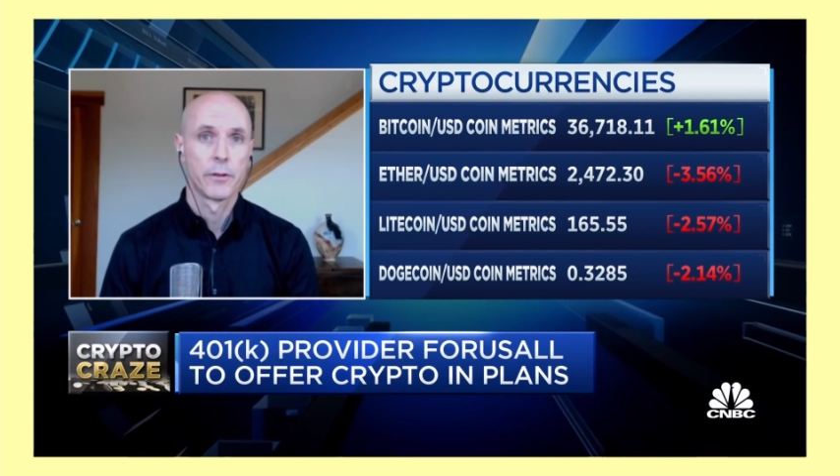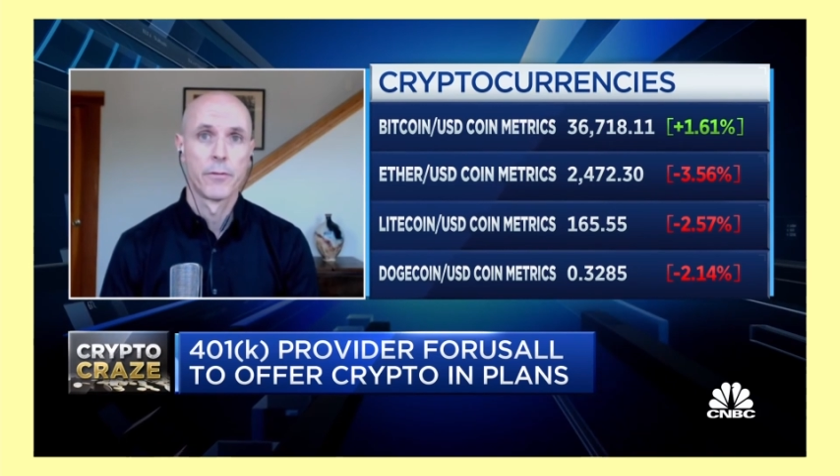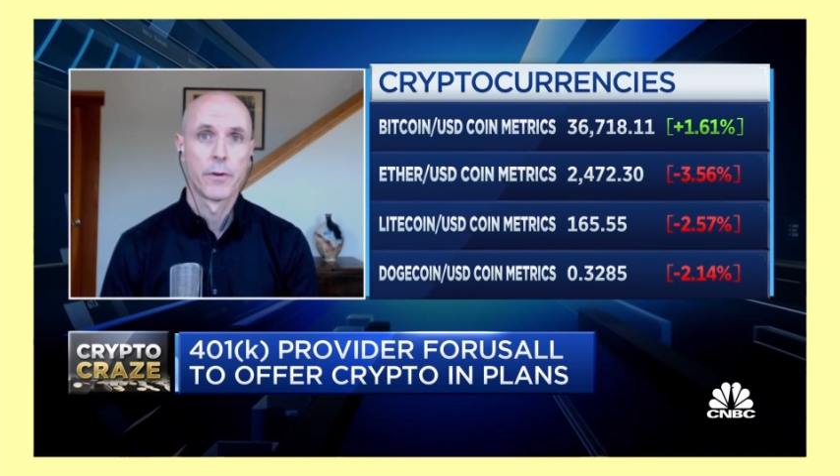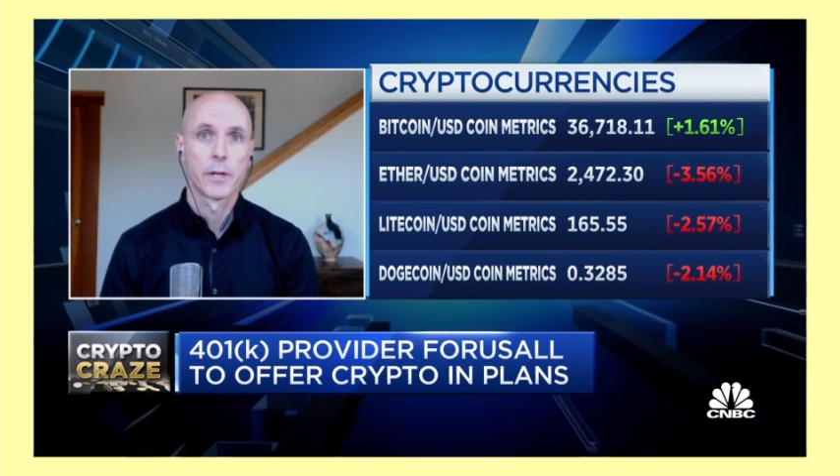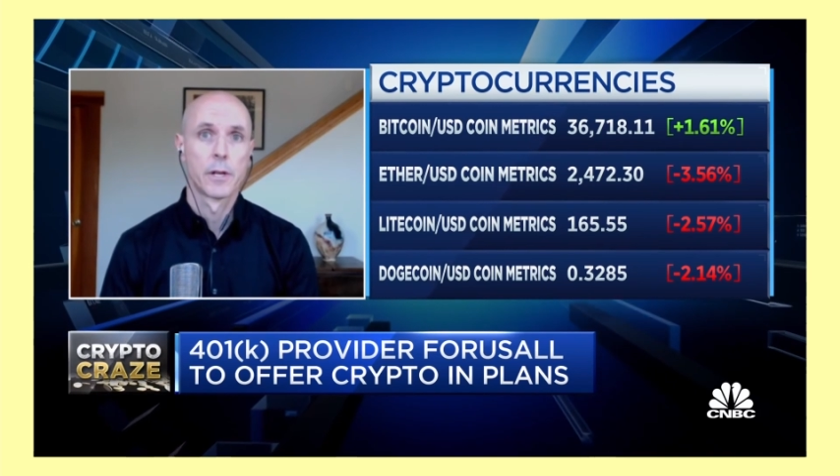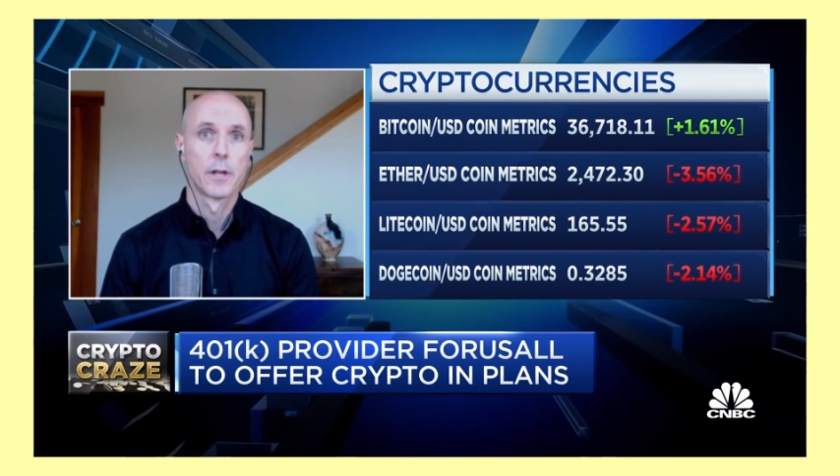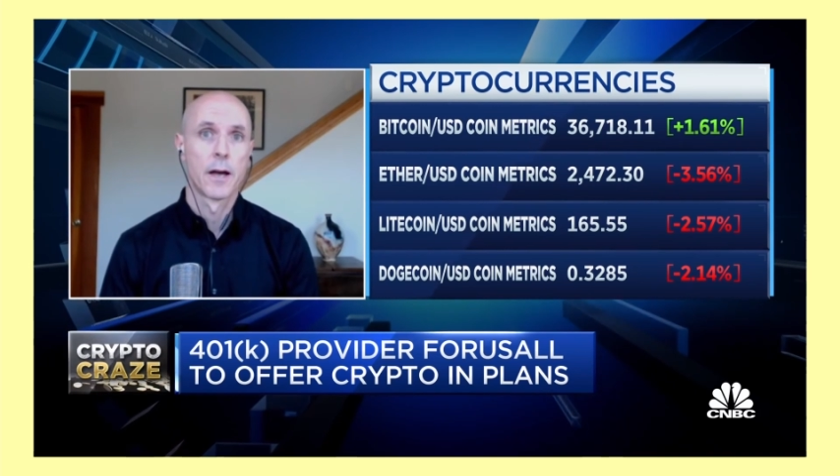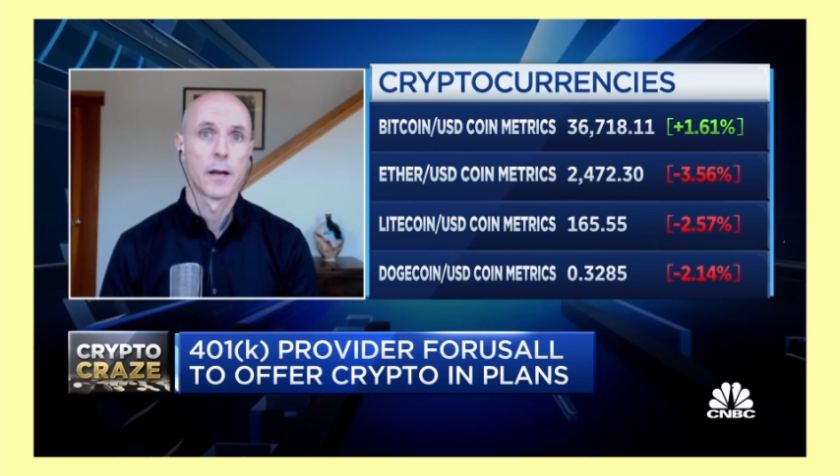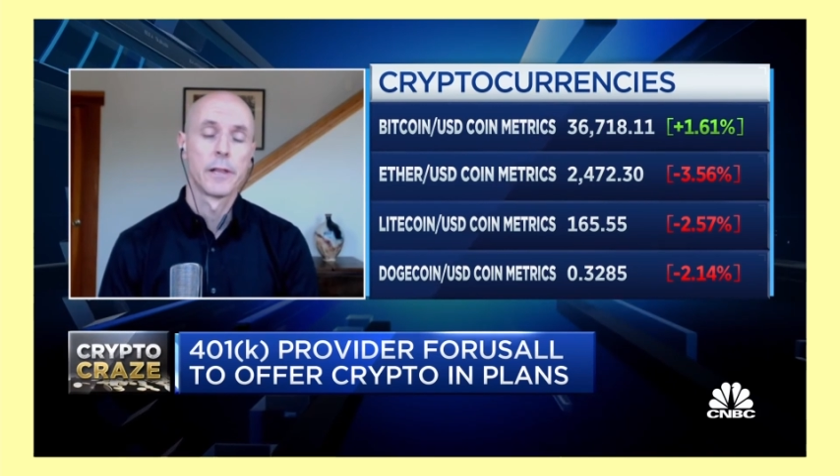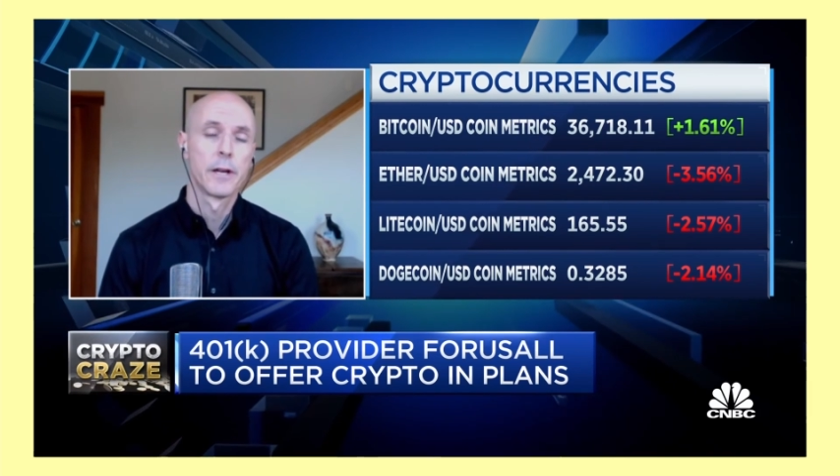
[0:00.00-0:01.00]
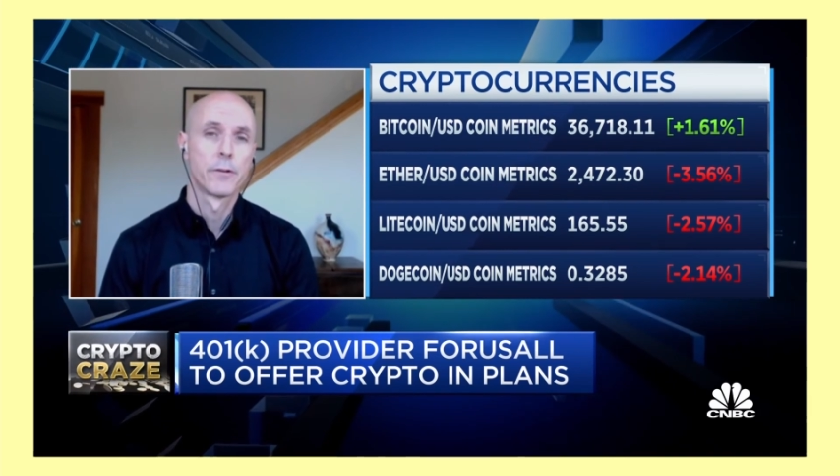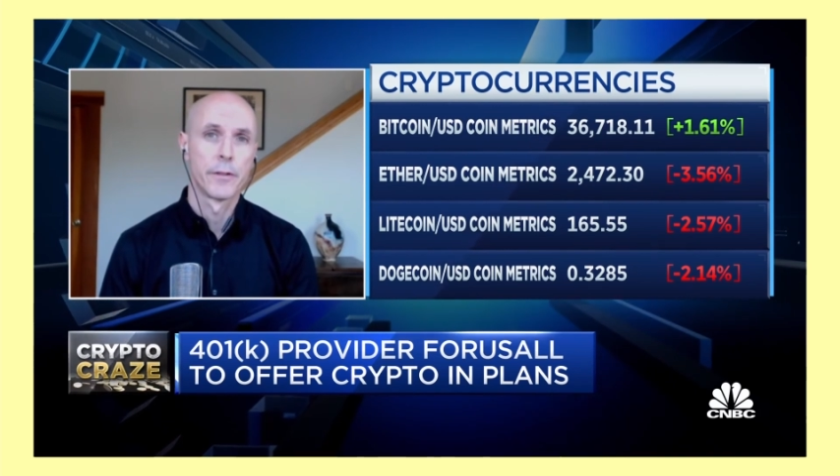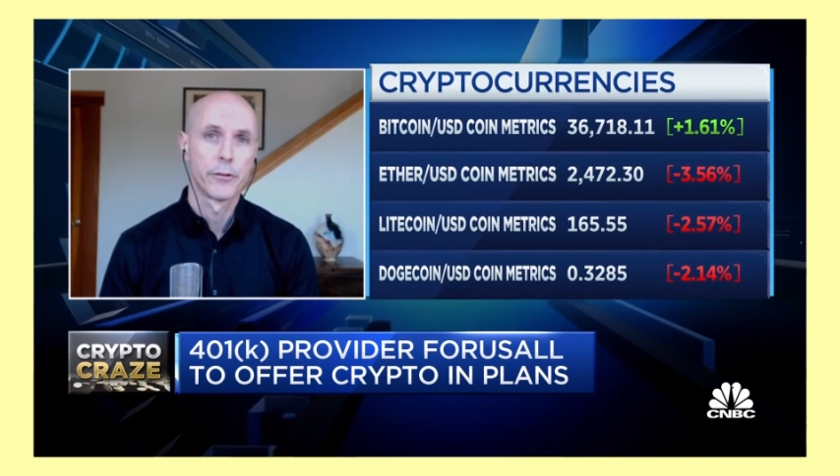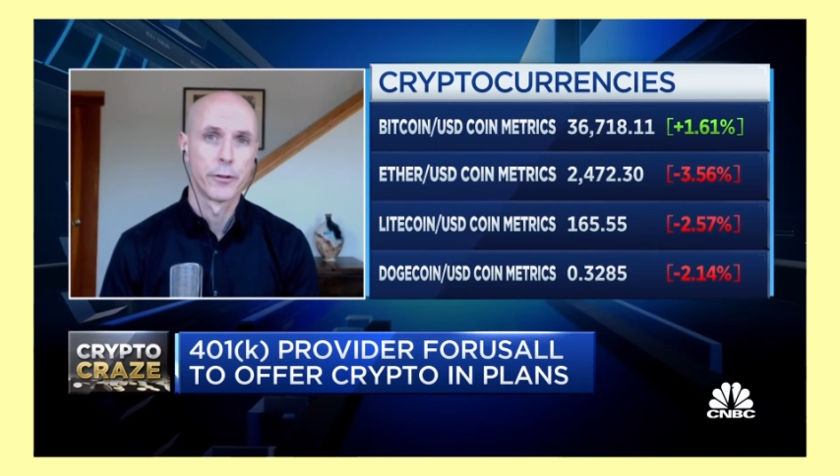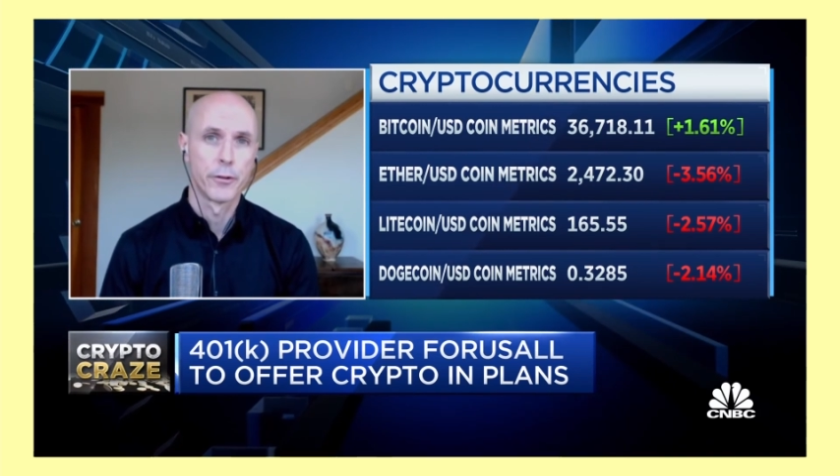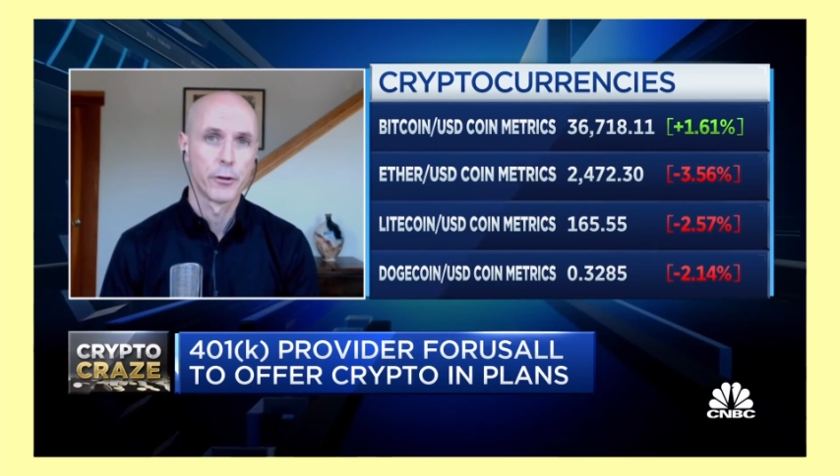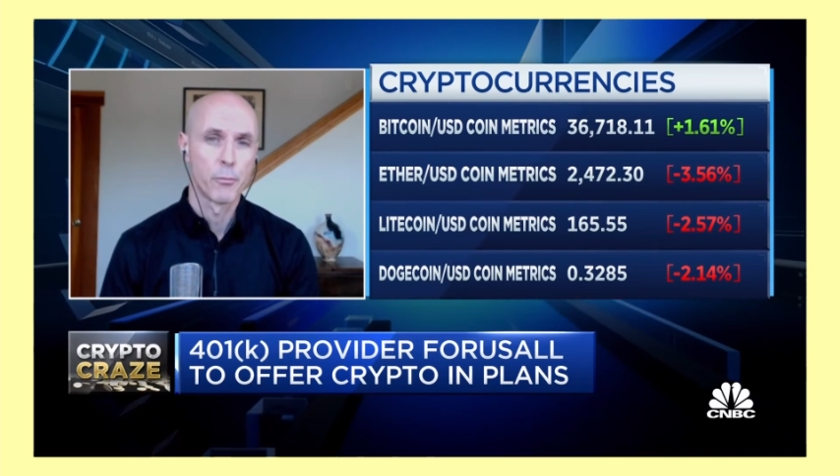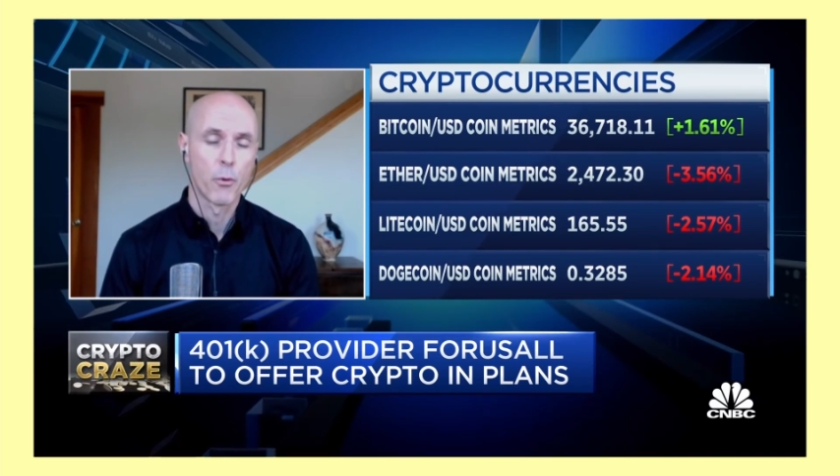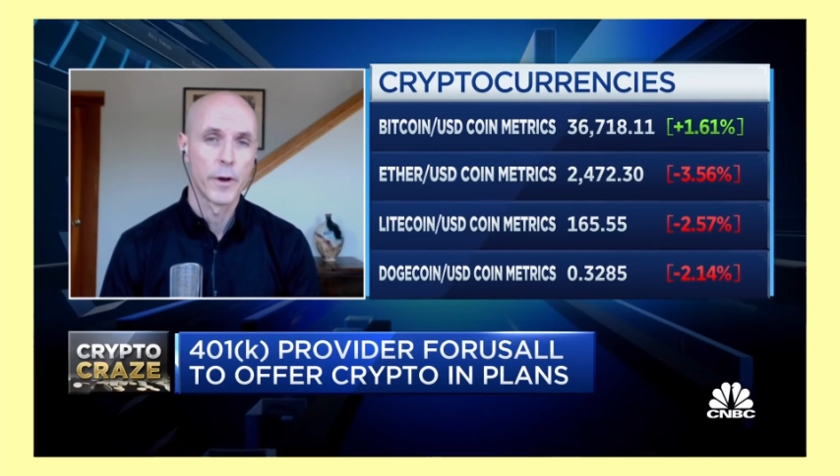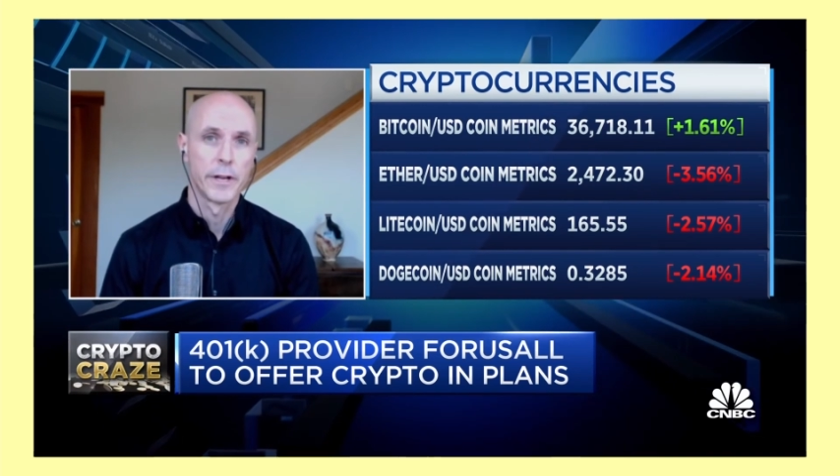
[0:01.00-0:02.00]
is very clear on this at
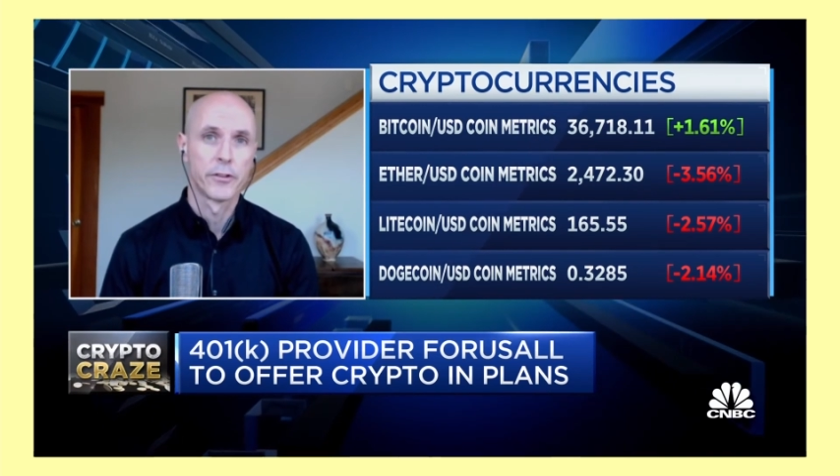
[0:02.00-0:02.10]
this point.